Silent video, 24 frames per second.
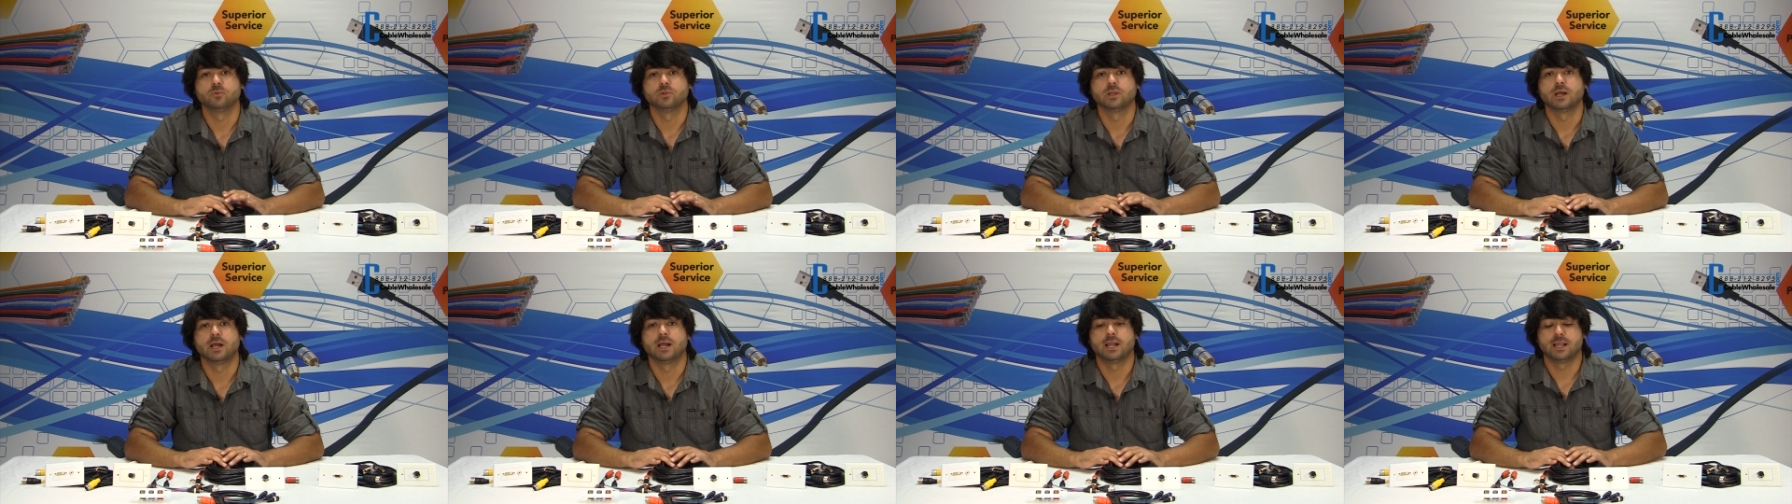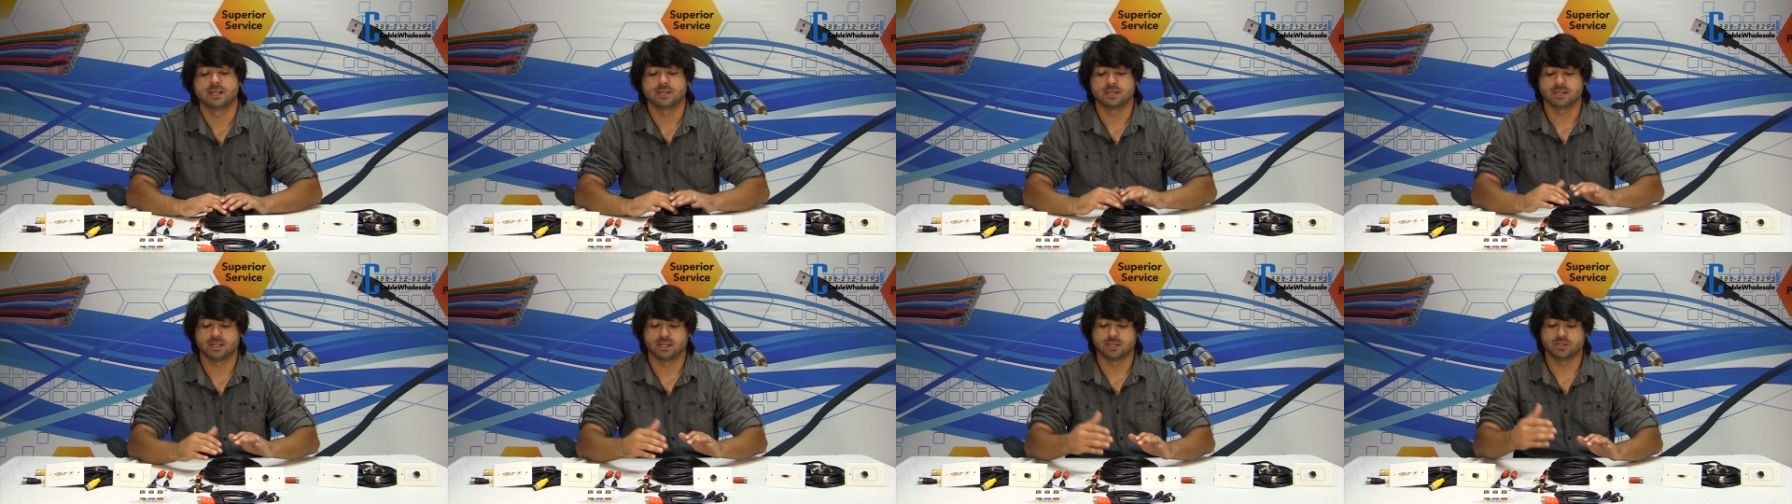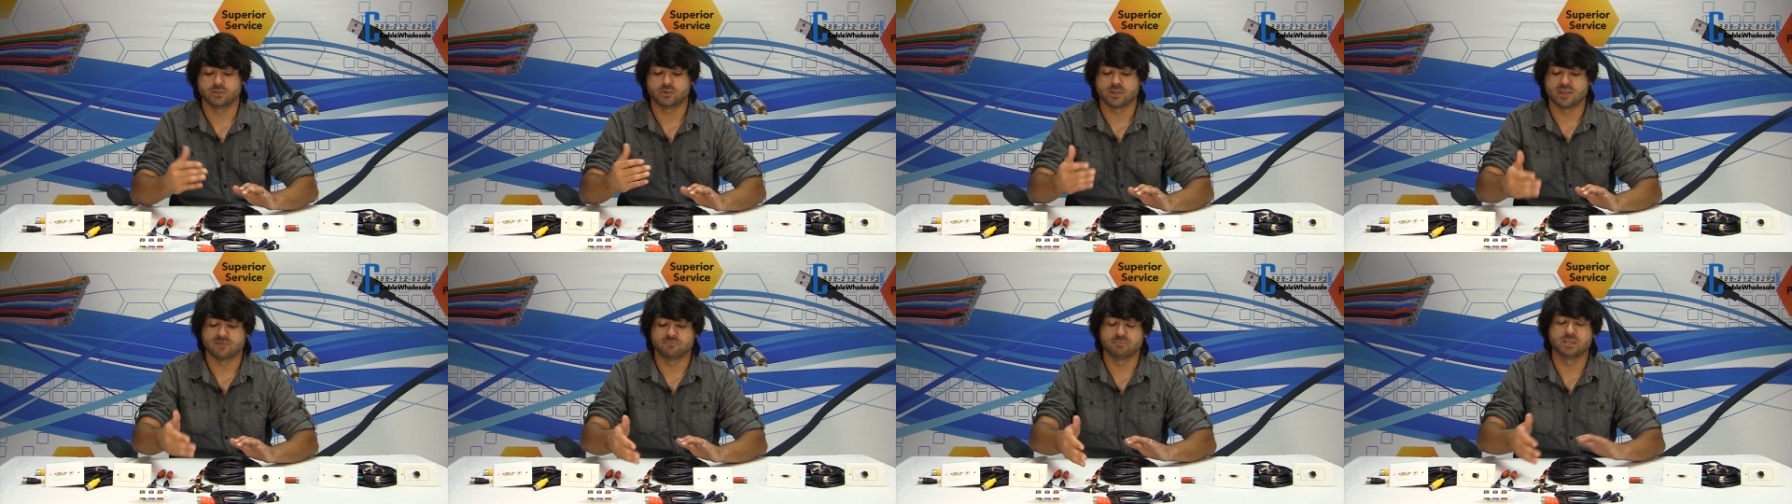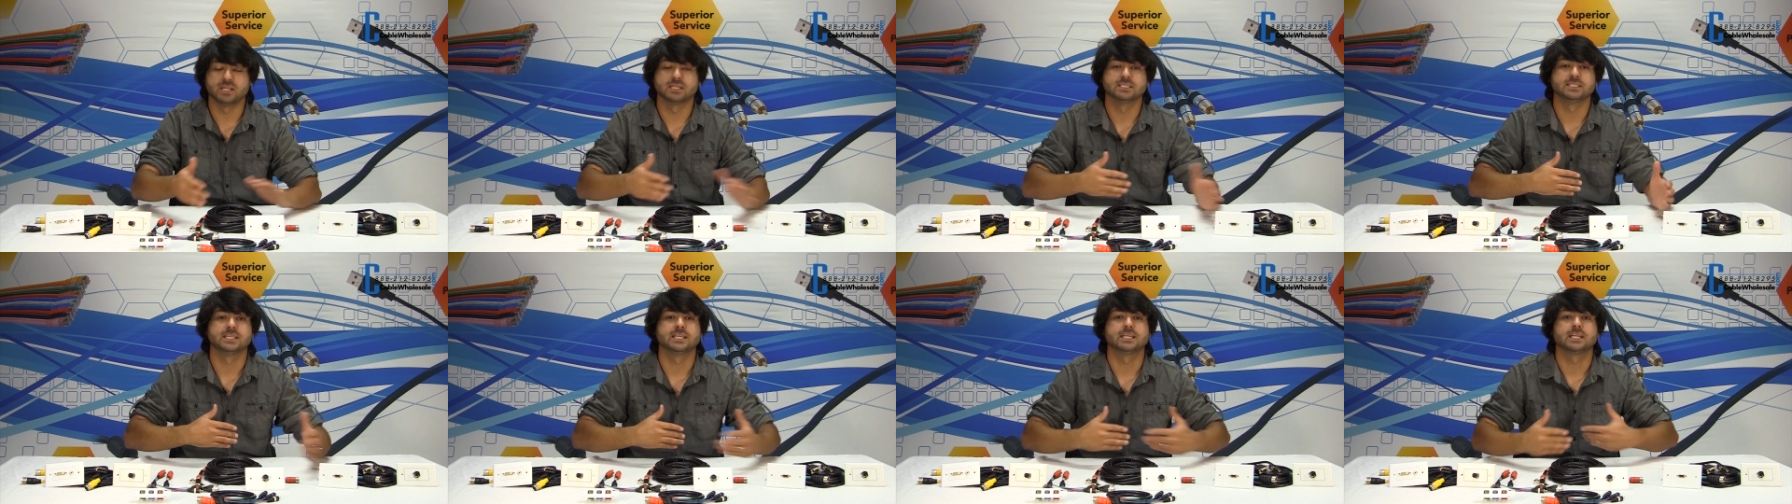line and you have B
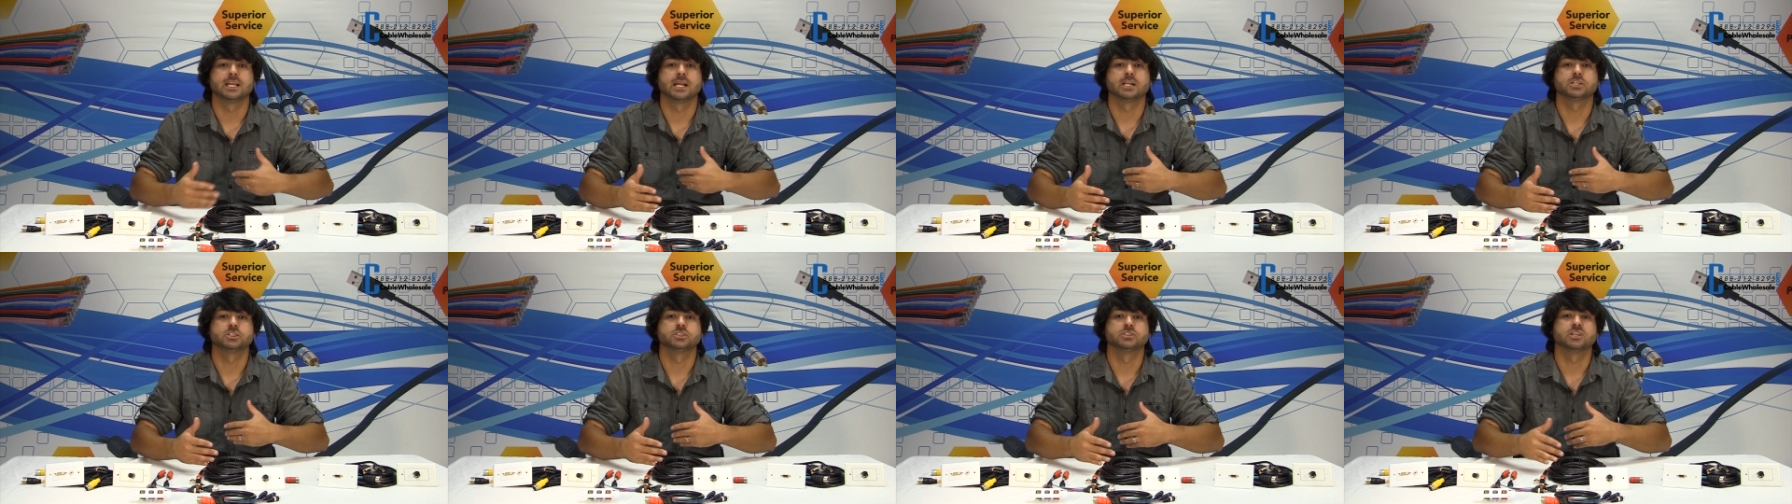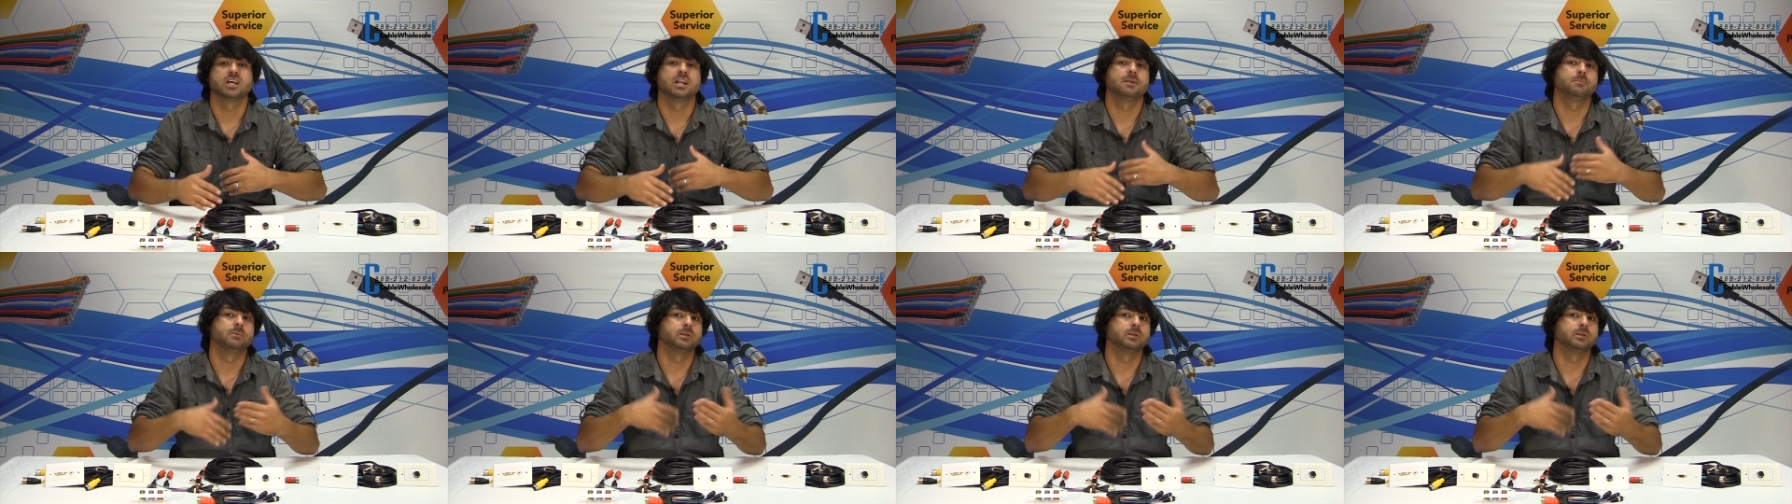N C connections on it,